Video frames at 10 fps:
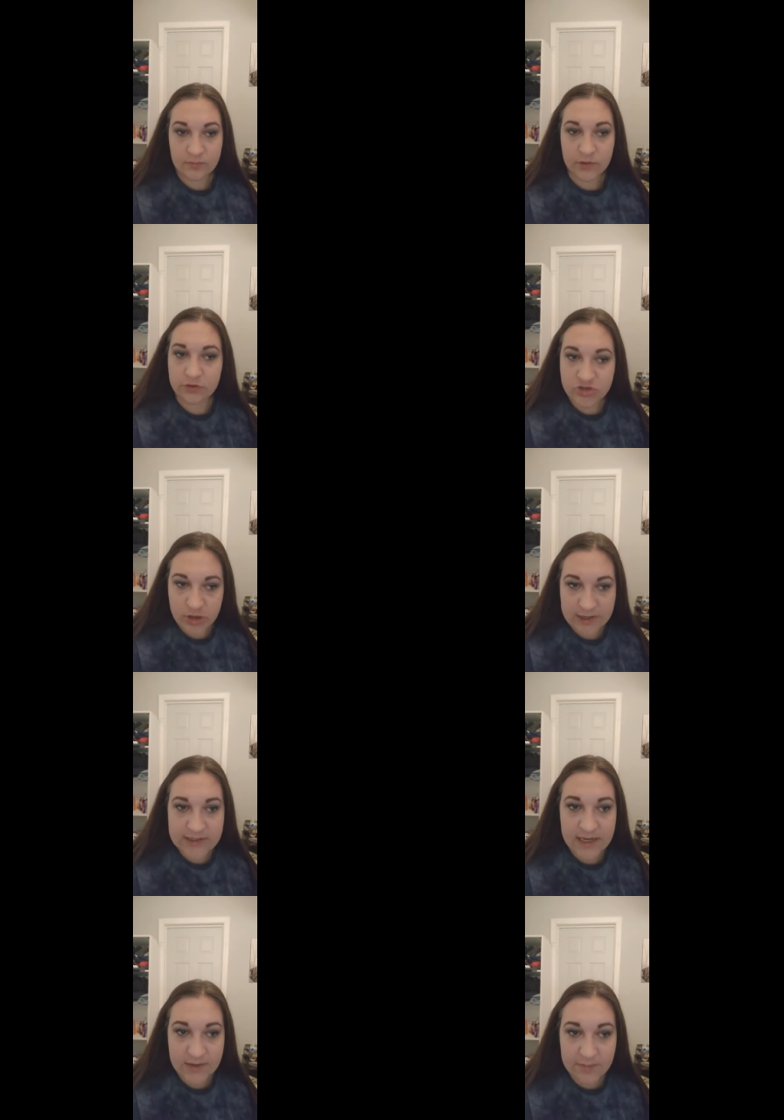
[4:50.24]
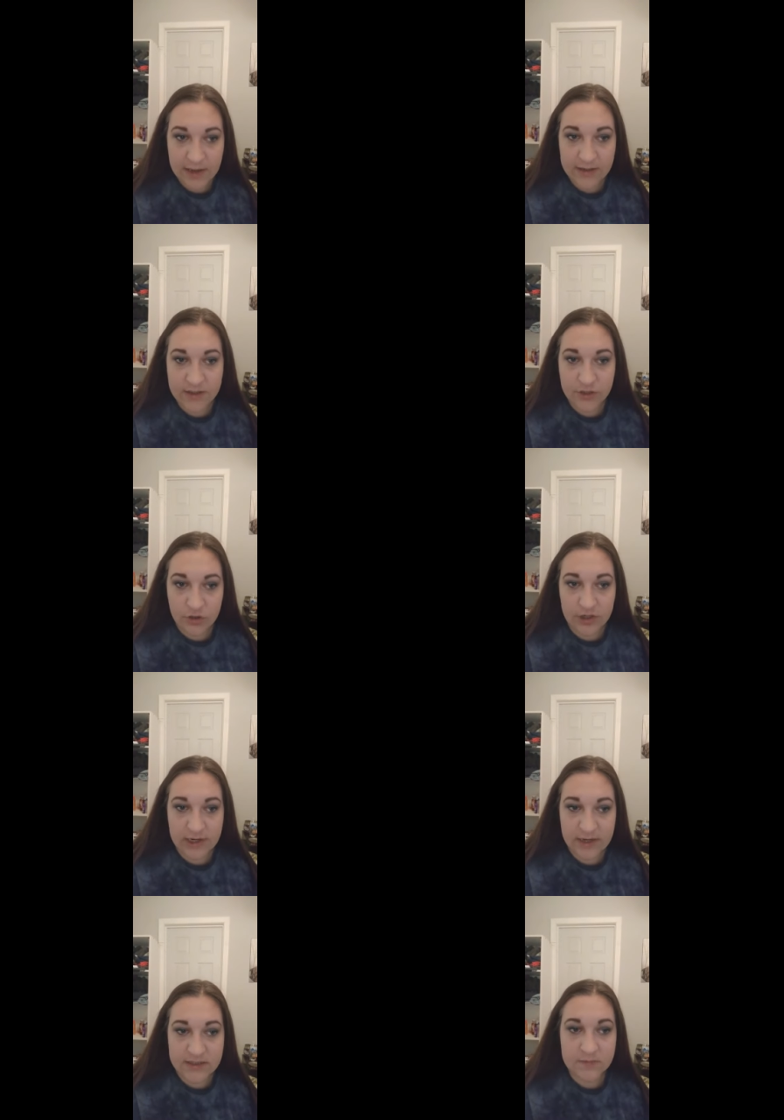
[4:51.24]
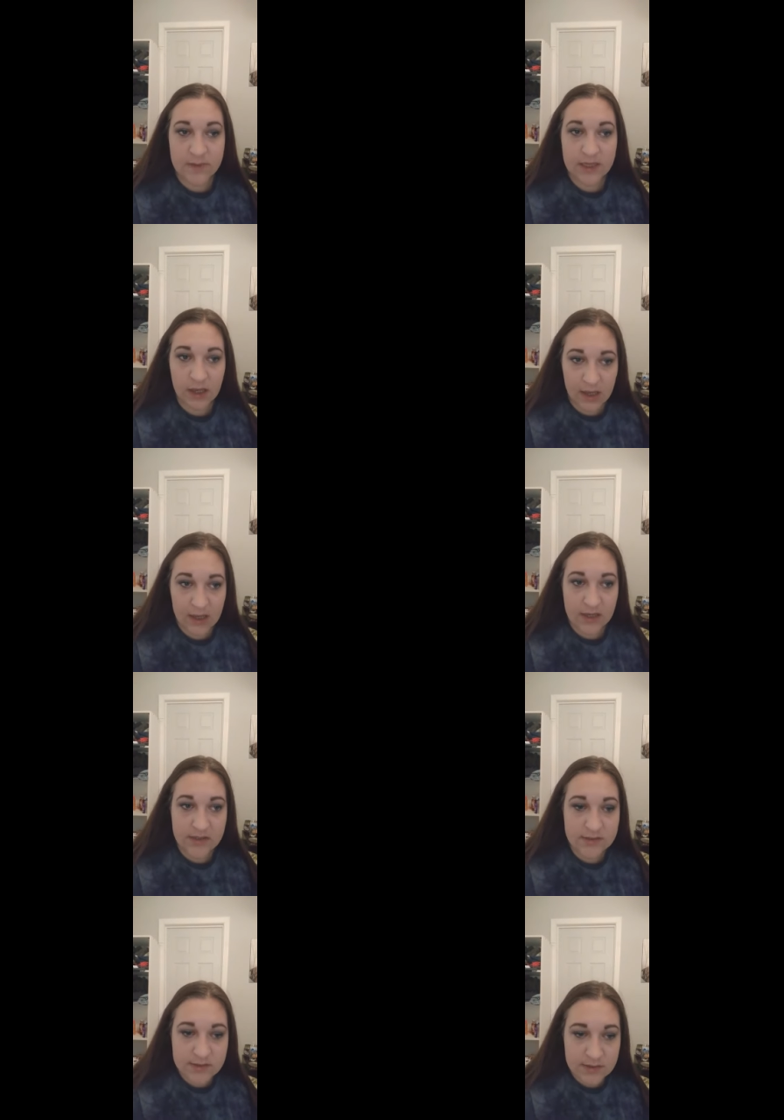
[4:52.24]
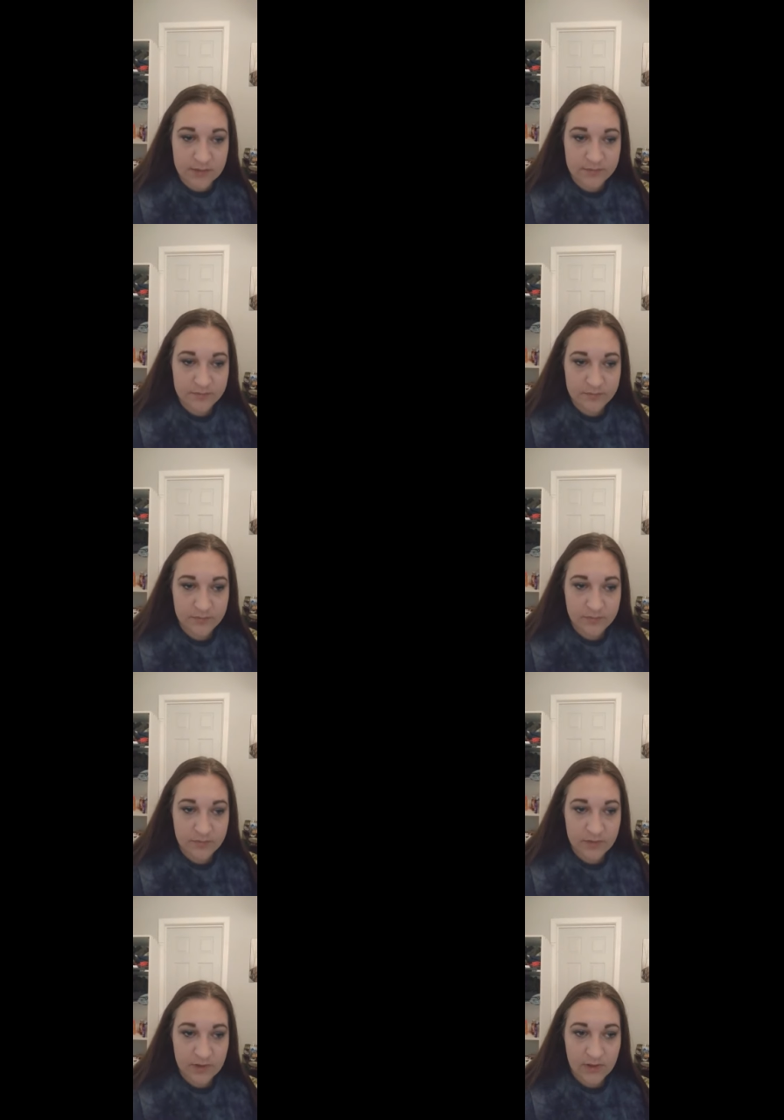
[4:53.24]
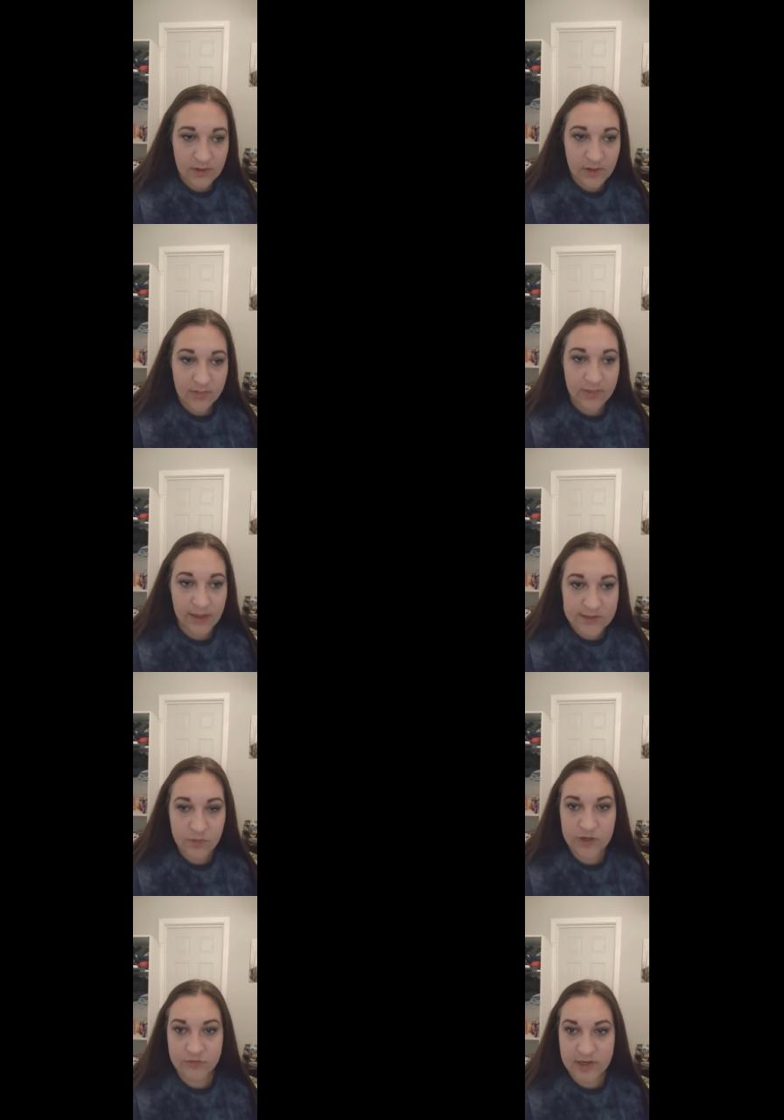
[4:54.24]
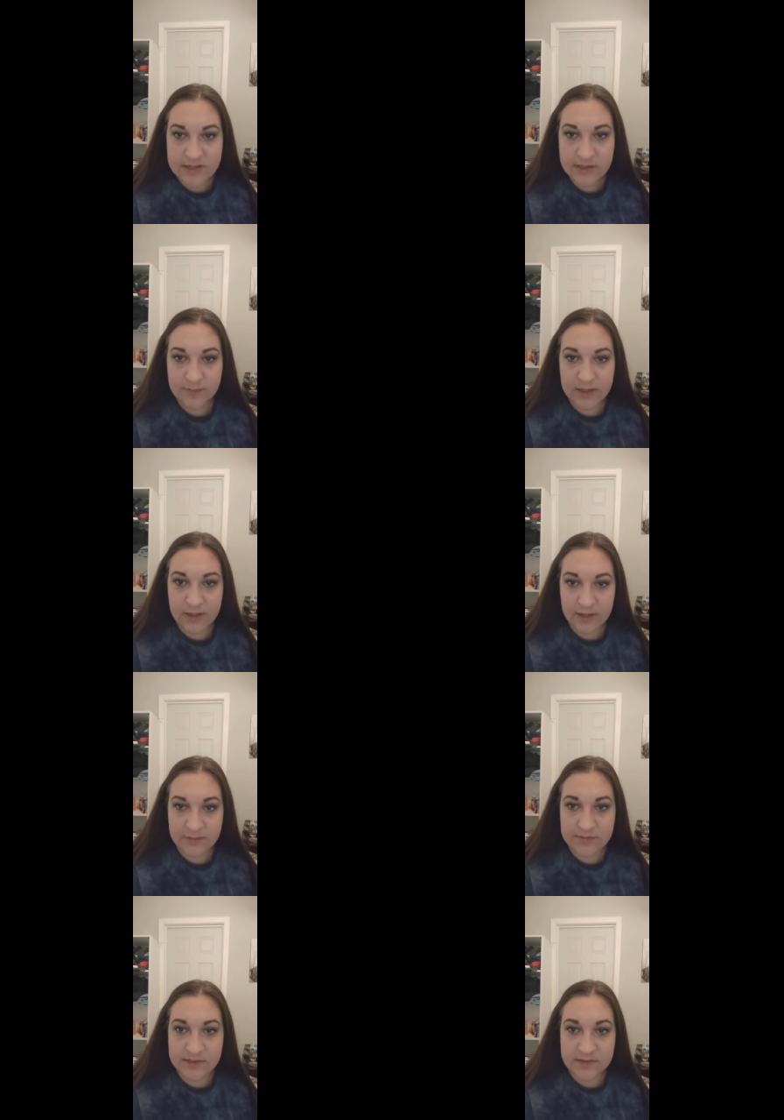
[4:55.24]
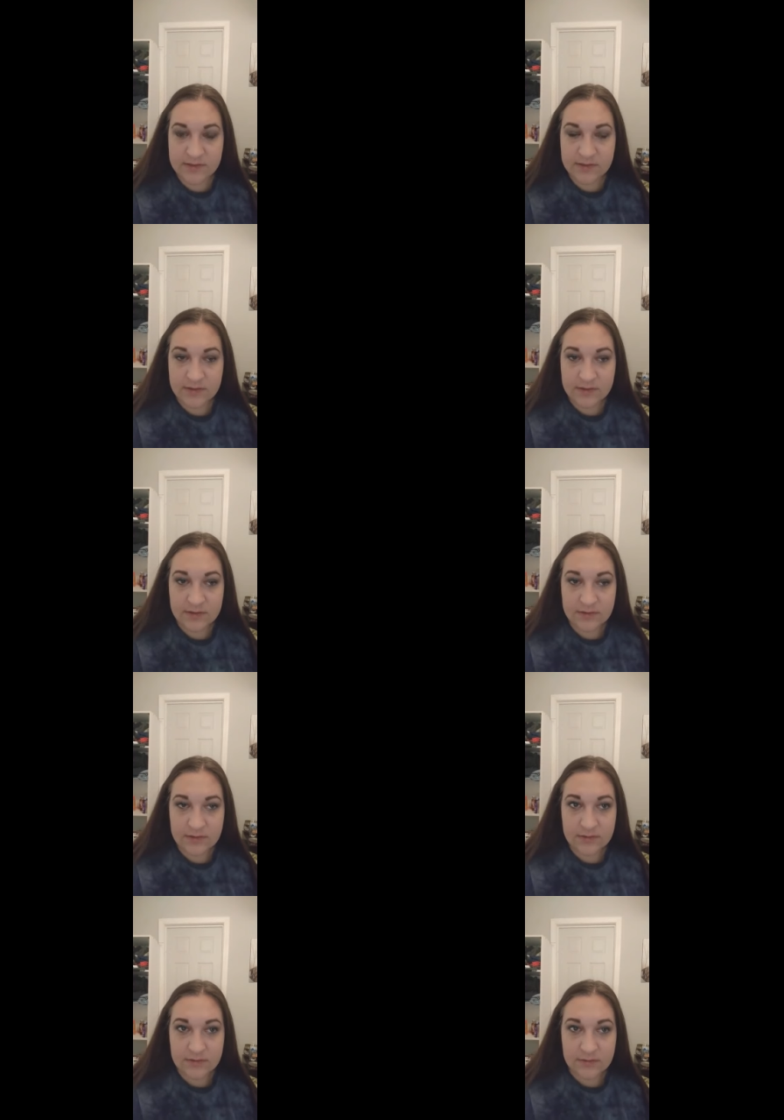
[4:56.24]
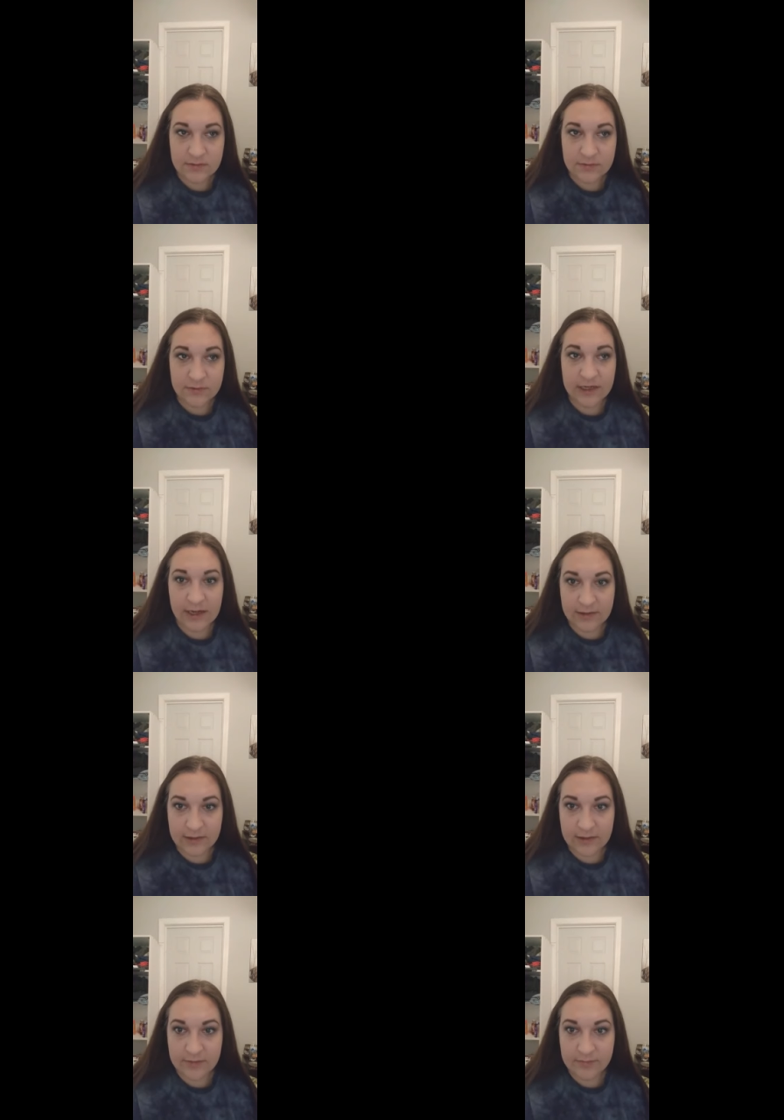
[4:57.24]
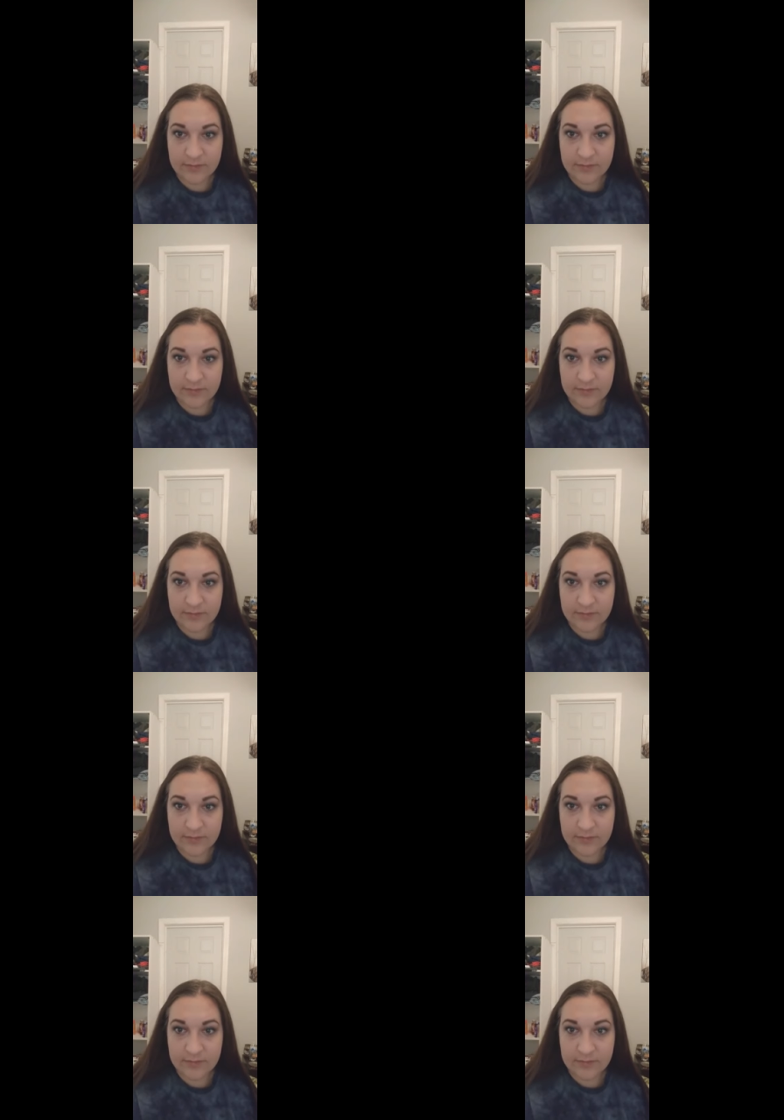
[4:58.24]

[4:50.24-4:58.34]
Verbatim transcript: don't try to take it back into your hands because that's when risk becomes reality.